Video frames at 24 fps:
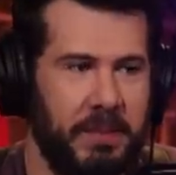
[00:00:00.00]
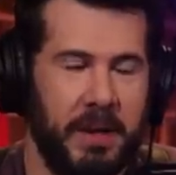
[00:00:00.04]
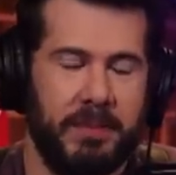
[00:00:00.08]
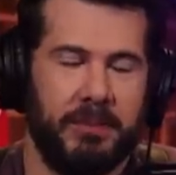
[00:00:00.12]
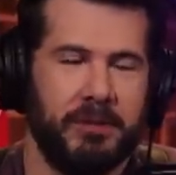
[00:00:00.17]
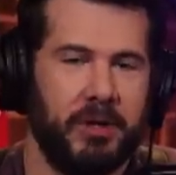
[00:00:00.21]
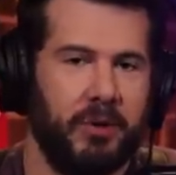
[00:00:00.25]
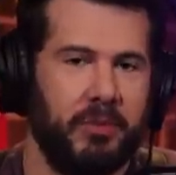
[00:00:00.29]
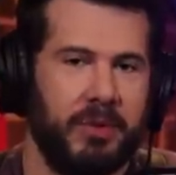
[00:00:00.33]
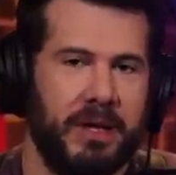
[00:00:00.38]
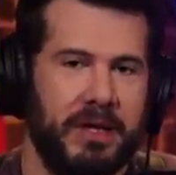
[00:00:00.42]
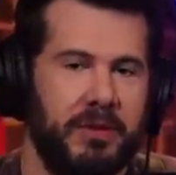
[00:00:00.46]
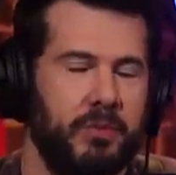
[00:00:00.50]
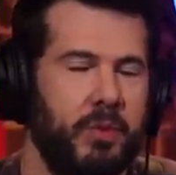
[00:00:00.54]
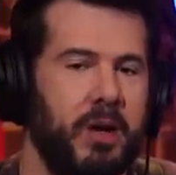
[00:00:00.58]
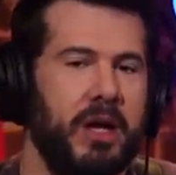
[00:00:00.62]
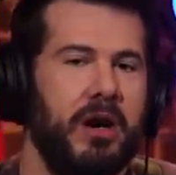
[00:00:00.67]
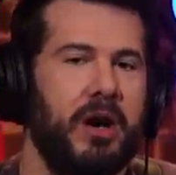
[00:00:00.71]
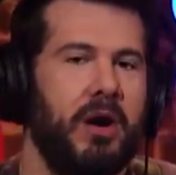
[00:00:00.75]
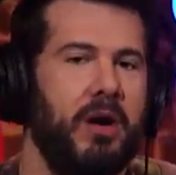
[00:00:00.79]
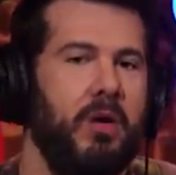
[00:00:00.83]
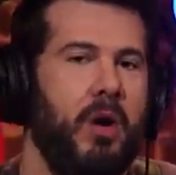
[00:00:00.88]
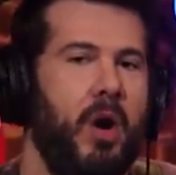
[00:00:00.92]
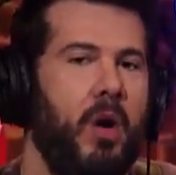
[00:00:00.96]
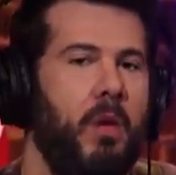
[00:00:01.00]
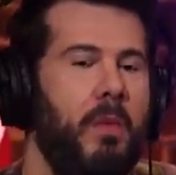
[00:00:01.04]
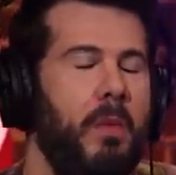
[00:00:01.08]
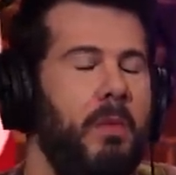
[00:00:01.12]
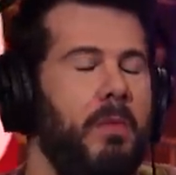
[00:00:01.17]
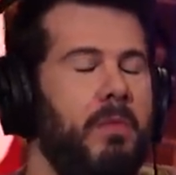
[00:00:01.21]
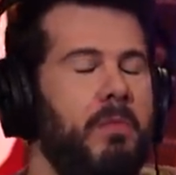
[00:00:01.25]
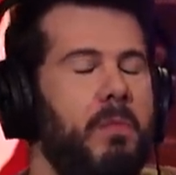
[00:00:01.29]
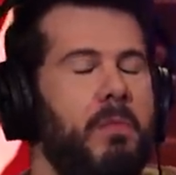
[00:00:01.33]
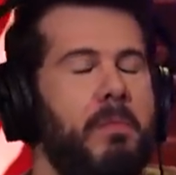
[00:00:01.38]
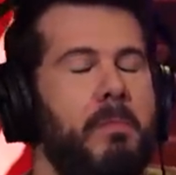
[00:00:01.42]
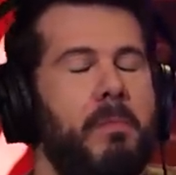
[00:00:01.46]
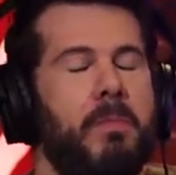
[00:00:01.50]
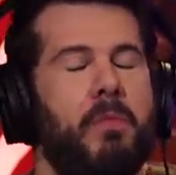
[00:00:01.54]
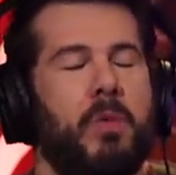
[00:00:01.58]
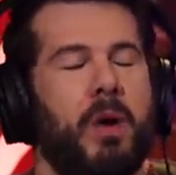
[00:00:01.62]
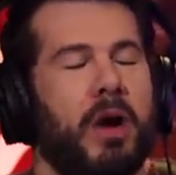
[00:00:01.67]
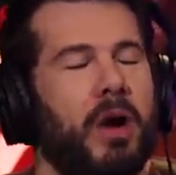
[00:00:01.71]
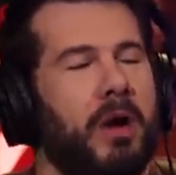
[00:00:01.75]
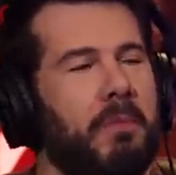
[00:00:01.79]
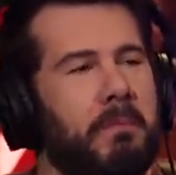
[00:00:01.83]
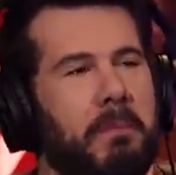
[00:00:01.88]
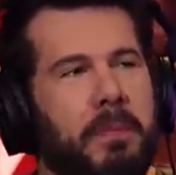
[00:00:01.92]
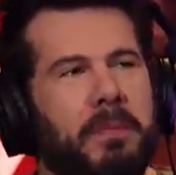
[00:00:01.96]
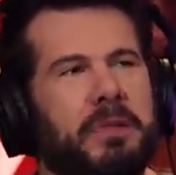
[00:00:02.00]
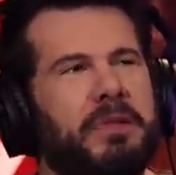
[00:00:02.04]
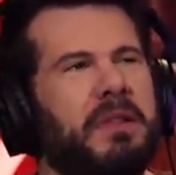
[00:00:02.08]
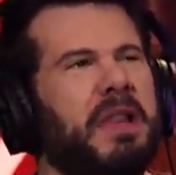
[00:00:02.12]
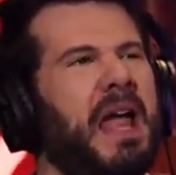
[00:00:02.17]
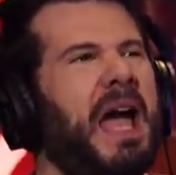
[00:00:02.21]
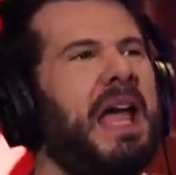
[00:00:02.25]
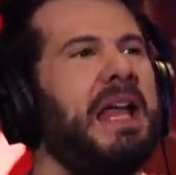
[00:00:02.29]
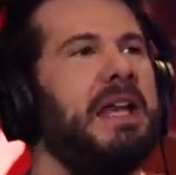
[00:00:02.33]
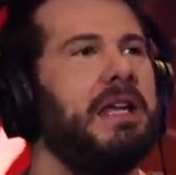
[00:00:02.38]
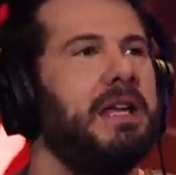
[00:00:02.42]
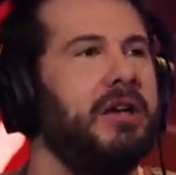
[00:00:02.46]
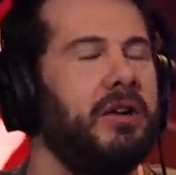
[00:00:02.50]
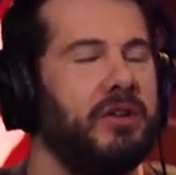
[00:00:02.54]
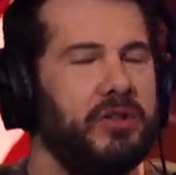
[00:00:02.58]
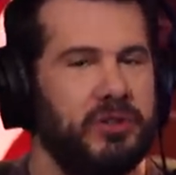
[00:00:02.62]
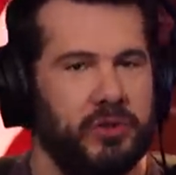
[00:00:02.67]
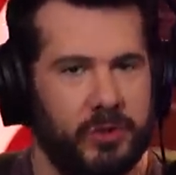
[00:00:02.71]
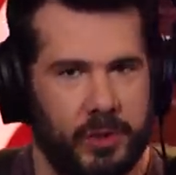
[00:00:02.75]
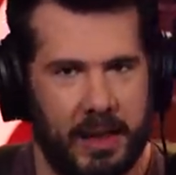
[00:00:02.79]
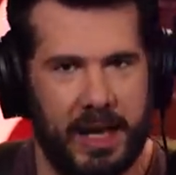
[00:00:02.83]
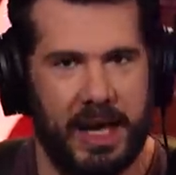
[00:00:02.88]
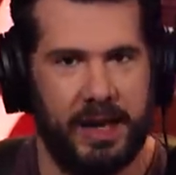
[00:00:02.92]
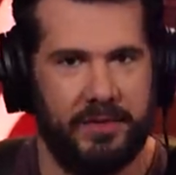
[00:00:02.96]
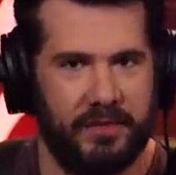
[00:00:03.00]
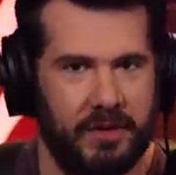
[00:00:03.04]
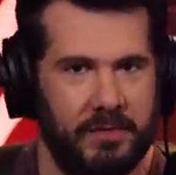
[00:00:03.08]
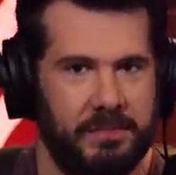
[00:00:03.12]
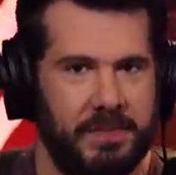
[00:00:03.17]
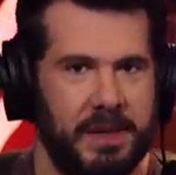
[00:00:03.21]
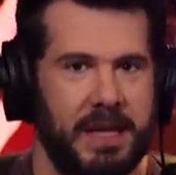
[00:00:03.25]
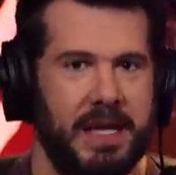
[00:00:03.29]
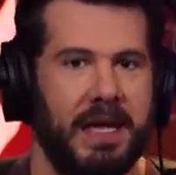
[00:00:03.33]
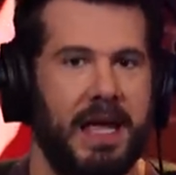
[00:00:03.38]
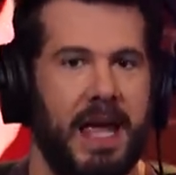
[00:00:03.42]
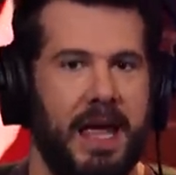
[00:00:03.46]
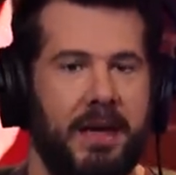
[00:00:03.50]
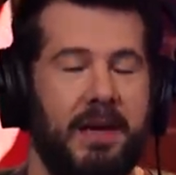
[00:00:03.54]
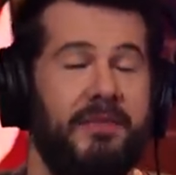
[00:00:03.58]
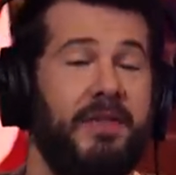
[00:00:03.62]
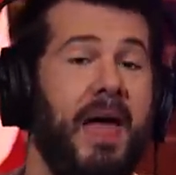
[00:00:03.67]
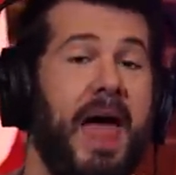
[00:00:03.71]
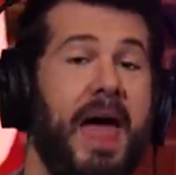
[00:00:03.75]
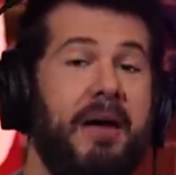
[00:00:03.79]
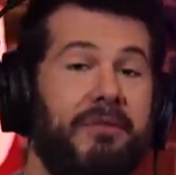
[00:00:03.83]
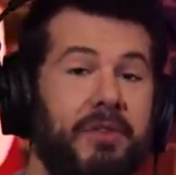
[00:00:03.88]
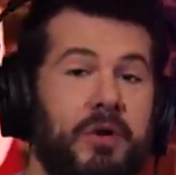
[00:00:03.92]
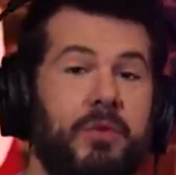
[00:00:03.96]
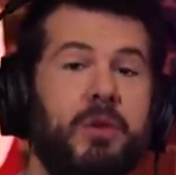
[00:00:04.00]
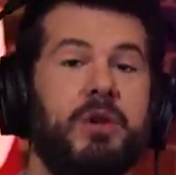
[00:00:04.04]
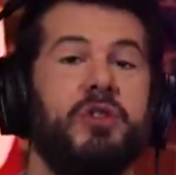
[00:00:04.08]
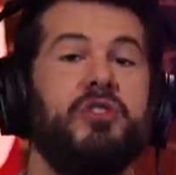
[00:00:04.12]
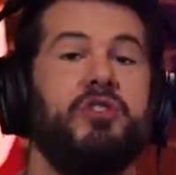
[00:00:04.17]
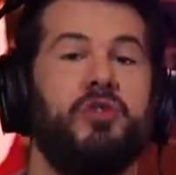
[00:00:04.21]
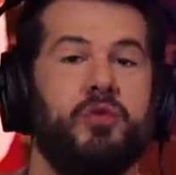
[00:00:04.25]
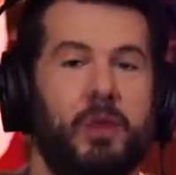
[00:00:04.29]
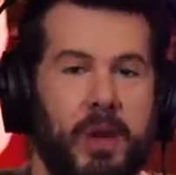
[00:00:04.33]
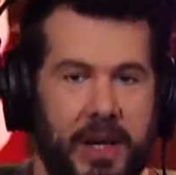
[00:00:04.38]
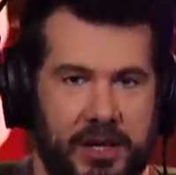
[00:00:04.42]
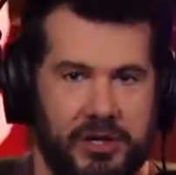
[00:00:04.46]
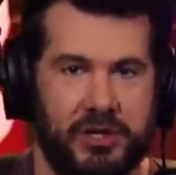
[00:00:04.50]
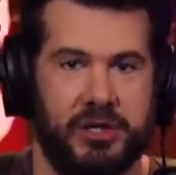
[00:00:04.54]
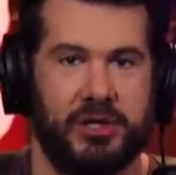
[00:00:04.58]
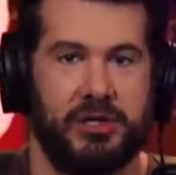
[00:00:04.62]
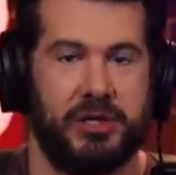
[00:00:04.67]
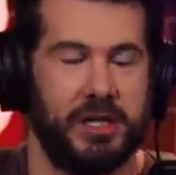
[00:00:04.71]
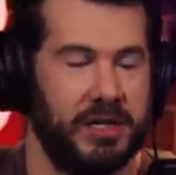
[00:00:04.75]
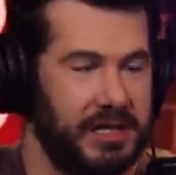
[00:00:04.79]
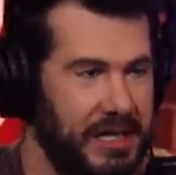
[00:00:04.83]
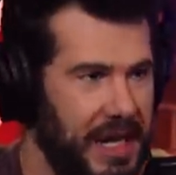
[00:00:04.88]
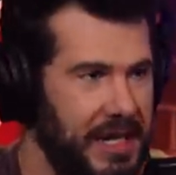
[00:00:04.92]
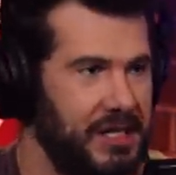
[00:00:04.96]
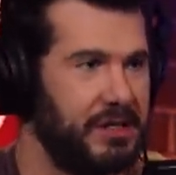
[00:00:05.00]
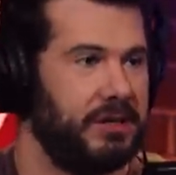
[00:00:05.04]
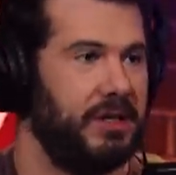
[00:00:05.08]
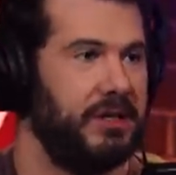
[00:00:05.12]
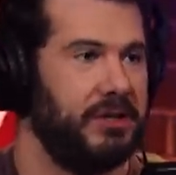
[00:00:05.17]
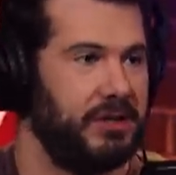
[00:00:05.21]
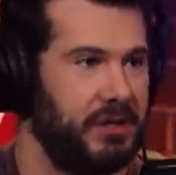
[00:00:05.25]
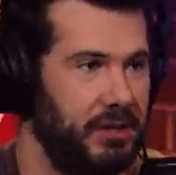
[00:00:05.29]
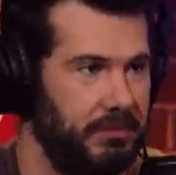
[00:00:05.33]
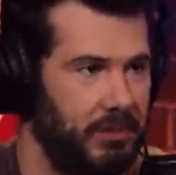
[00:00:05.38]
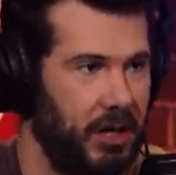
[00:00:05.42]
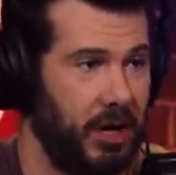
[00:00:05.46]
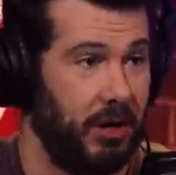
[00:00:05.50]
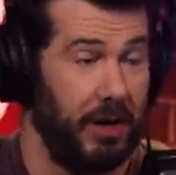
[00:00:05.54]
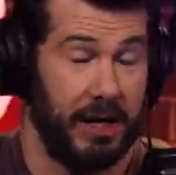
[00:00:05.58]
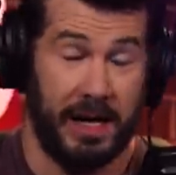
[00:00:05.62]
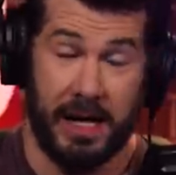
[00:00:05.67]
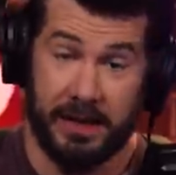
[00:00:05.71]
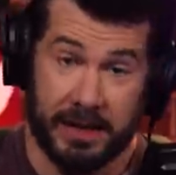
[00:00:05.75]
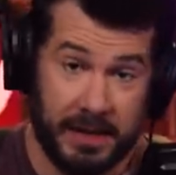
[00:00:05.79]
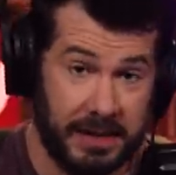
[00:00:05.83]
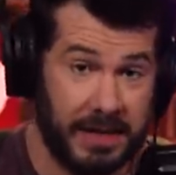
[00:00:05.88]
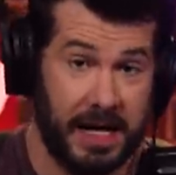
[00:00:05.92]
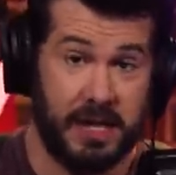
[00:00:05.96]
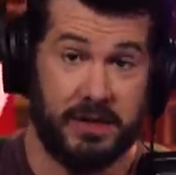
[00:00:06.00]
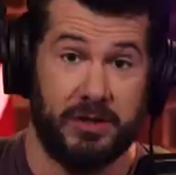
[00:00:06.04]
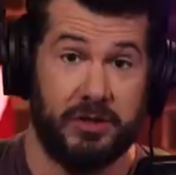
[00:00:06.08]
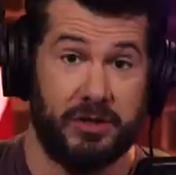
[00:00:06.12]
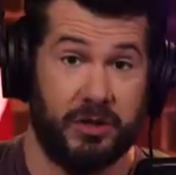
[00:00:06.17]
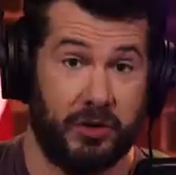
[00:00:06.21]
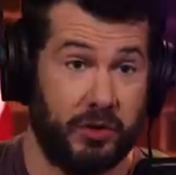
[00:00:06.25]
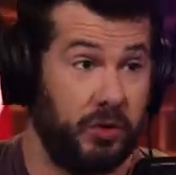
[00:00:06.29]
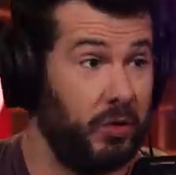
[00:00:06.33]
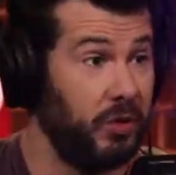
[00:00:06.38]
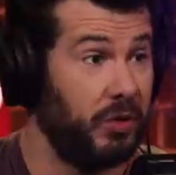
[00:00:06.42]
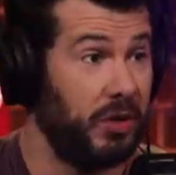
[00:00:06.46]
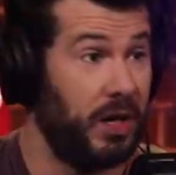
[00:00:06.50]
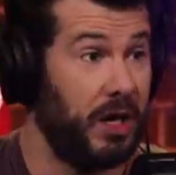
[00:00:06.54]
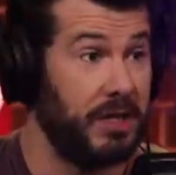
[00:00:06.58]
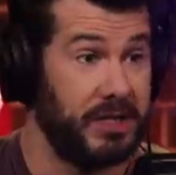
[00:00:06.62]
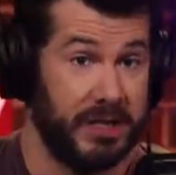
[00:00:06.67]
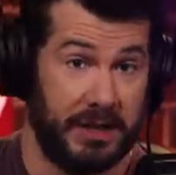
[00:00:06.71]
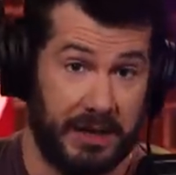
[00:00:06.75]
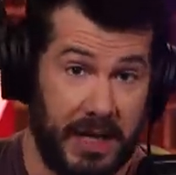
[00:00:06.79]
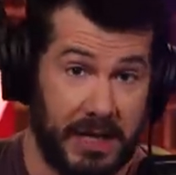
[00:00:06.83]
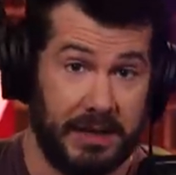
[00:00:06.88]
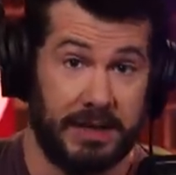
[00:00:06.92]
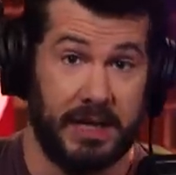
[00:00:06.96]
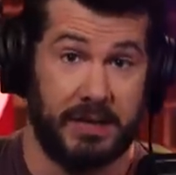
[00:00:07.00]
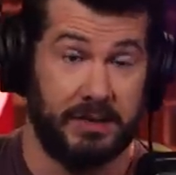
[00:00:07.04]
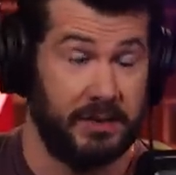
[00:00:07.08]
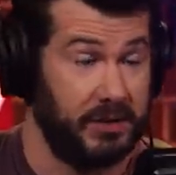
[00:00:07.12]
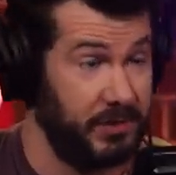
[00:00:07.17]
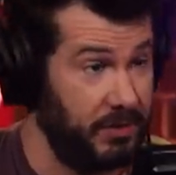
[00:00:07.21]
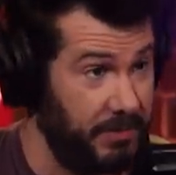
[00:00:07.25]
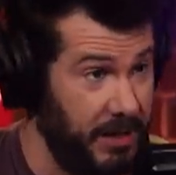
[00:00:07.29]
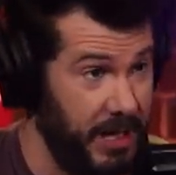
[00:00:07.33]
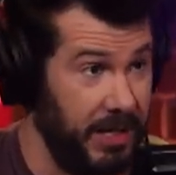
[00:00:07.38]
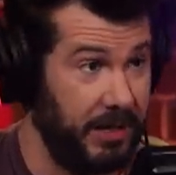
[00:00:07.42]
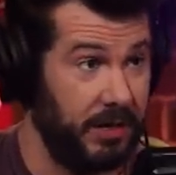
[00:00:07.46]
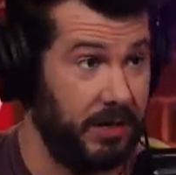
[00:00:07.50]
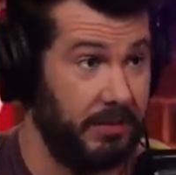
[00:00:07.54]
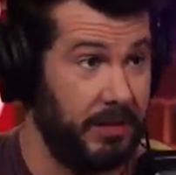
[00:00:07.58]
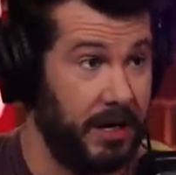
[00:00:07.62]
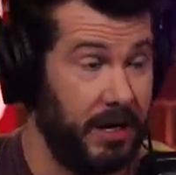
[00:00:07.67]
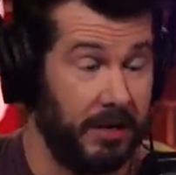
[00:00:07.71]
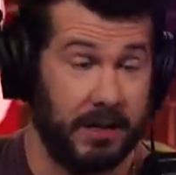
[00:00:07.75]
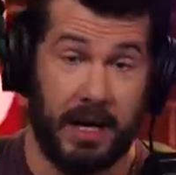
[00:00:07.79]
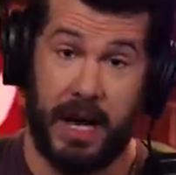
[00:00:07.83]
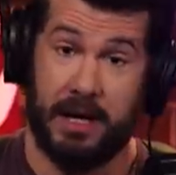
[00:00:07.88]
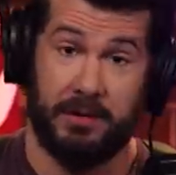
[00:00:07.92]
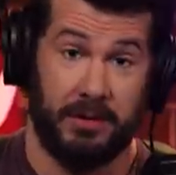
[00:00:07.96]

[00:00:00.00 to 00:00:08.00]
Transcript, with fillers: People don't really. We are we are light years away from being a, if everyone switched to Teslas tomorrow. And right. I think Teslas are cool cars. I like Teslas. They're yeah, made yeah. here in America.